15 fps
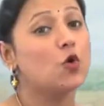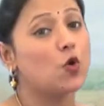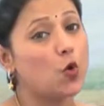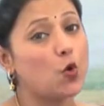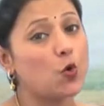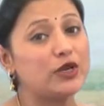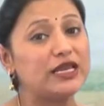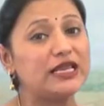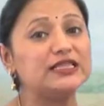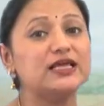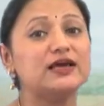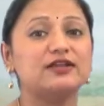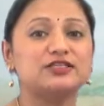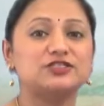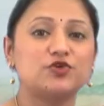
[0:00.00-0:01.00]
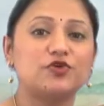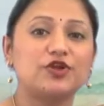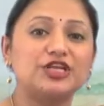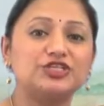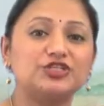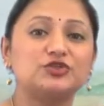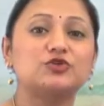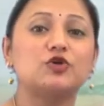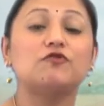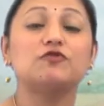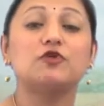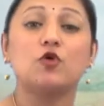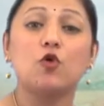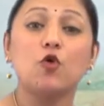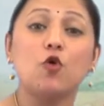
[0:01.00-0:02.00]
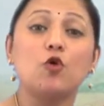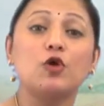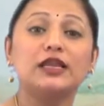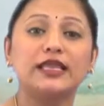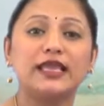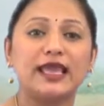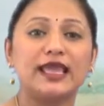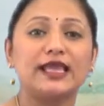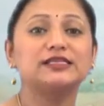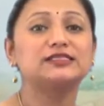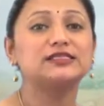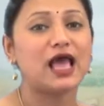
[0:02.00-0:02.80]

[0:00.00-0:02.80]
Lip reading: only the restoration of the old kings